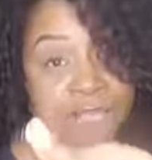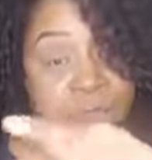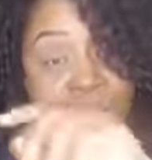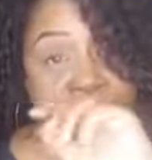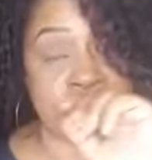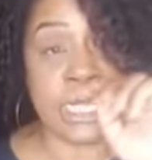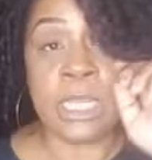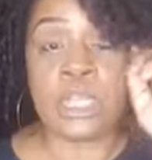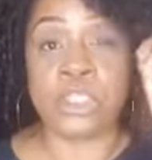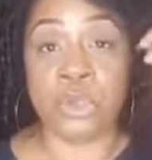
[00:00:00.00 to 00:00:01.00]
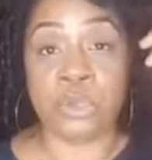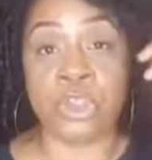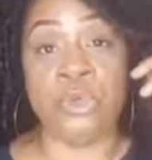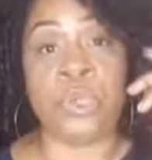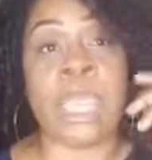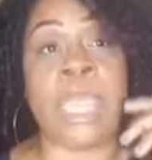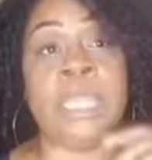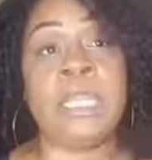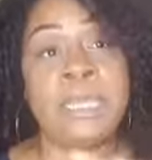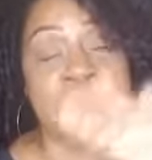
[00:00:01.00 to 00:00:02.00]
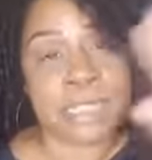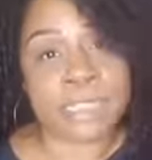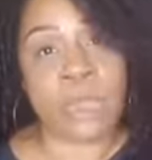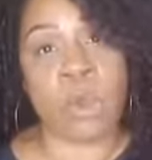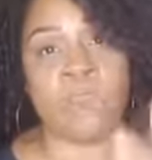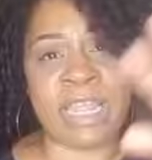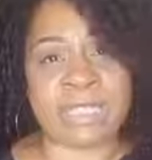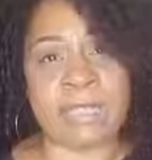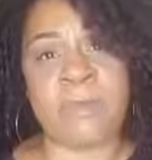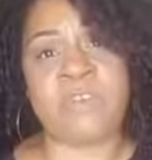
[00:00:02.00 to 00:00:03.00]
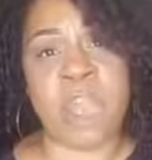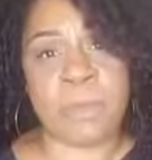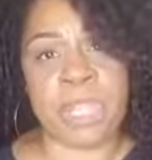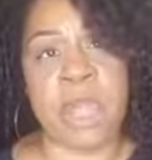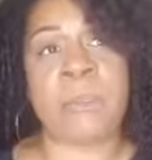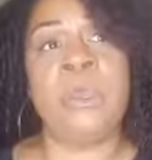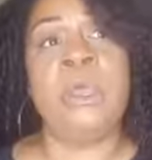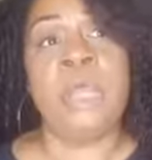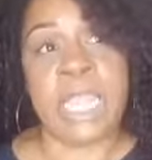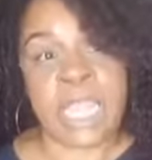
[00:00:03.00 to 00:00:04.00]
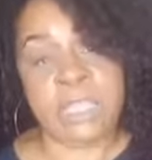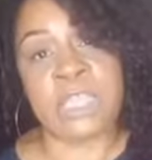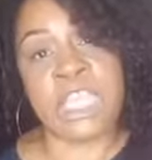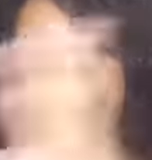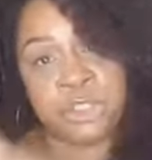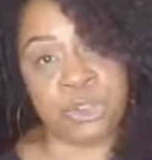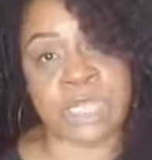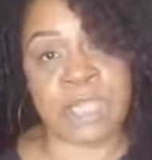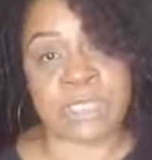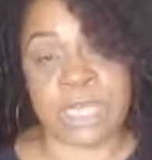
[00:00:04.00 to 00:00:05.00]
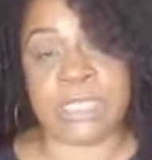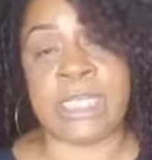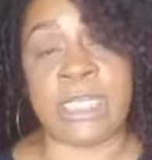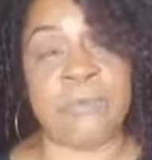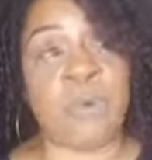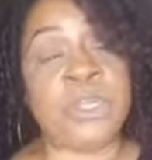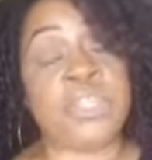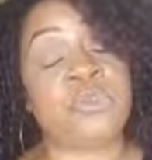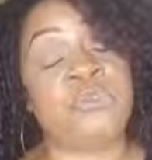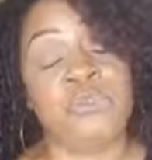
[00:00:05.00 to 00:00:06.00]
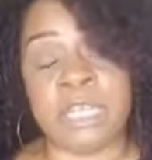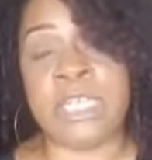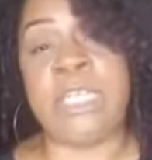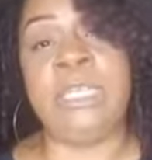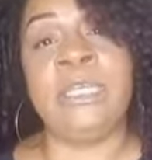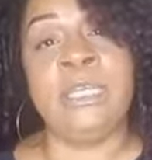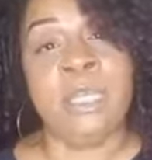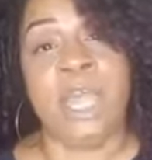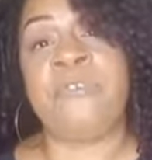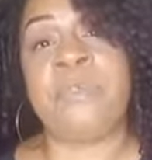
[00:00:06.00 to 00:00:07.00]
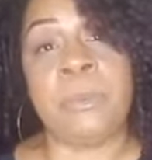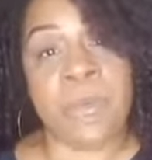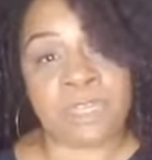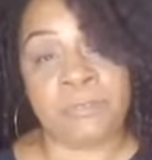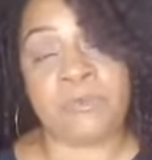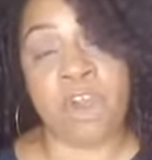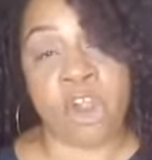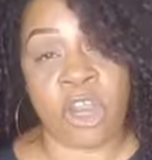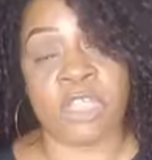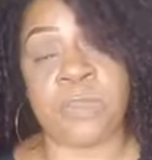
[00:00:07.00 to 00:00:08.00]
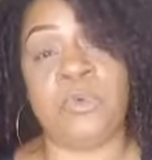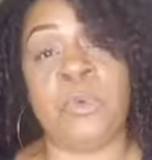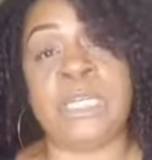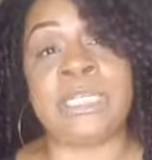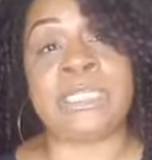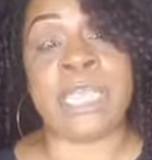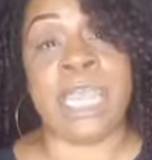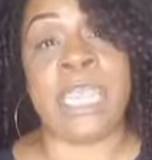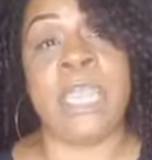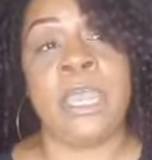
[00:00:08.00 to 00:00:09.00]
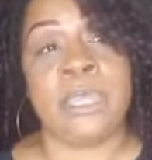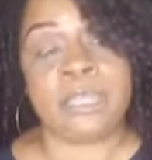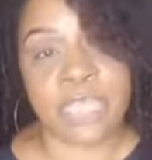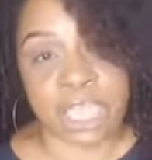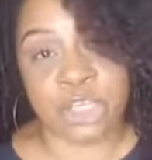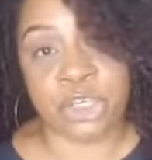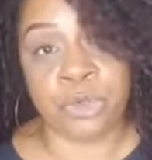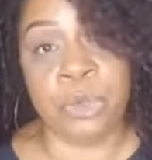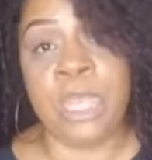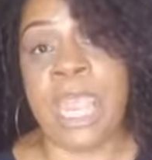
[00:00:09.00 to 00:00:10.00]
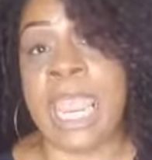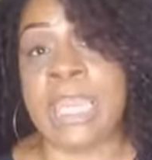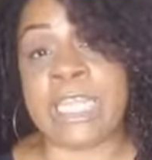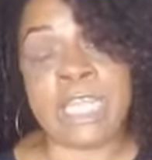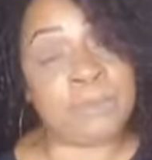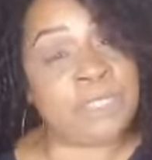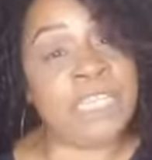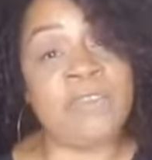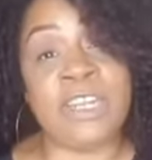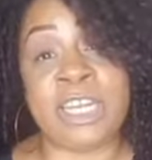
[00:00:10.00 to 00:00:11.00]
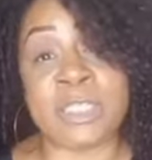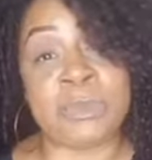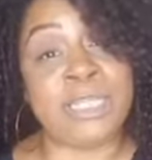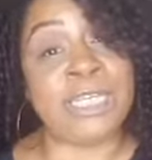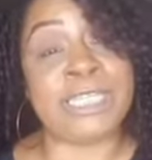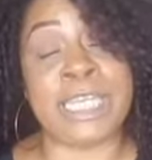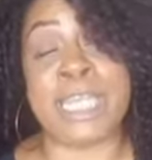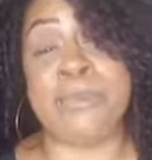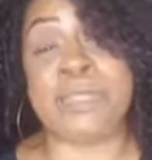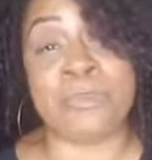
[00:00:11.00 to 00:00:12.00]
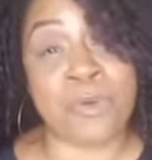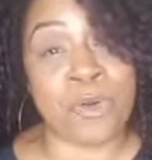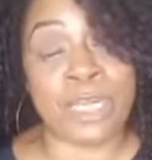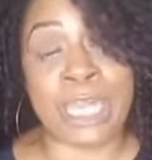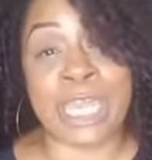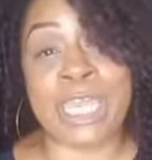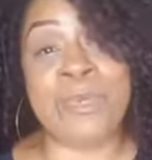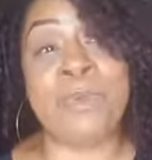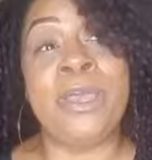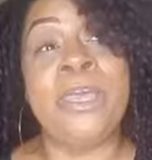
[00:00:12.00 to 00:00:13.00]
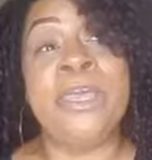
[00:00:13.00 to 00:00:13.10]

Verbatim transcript: actually, so you can see all of that stuff coming up in the year 2018. But we just really from the bottom of our hearts, we wanted to say thank you and keep believing in us, please, and keep supporting and keep